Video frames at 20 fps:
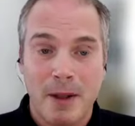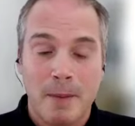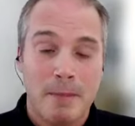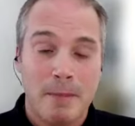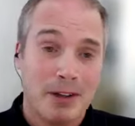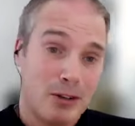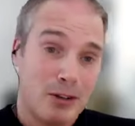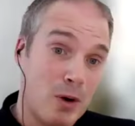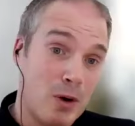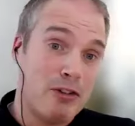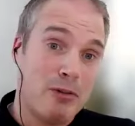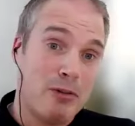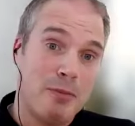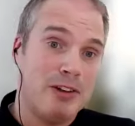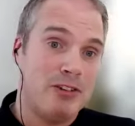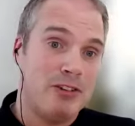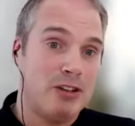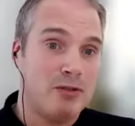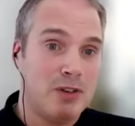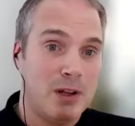But no
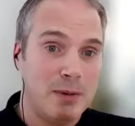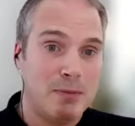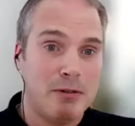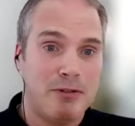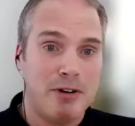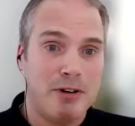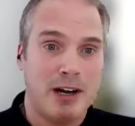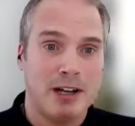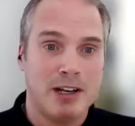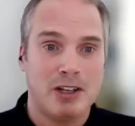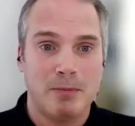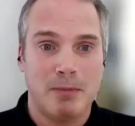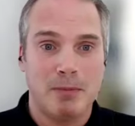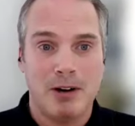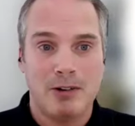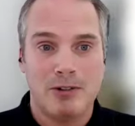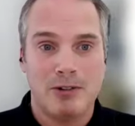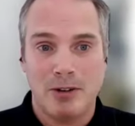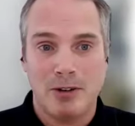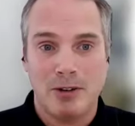information will be provided
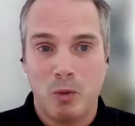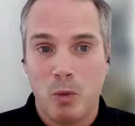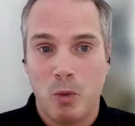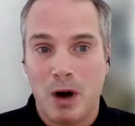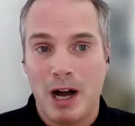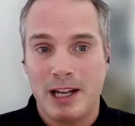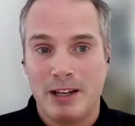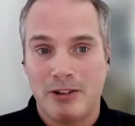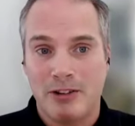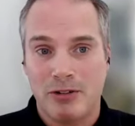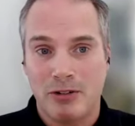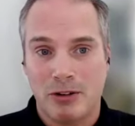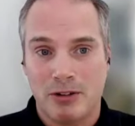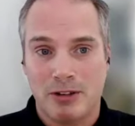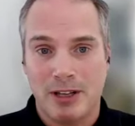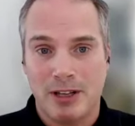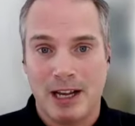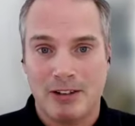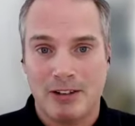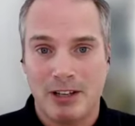about why it is
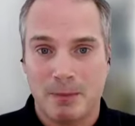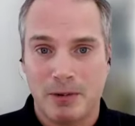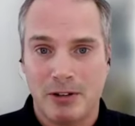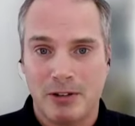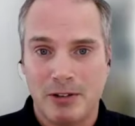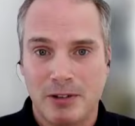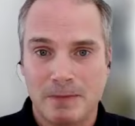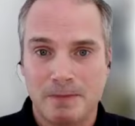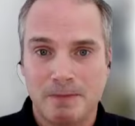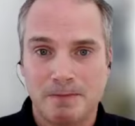not accepted.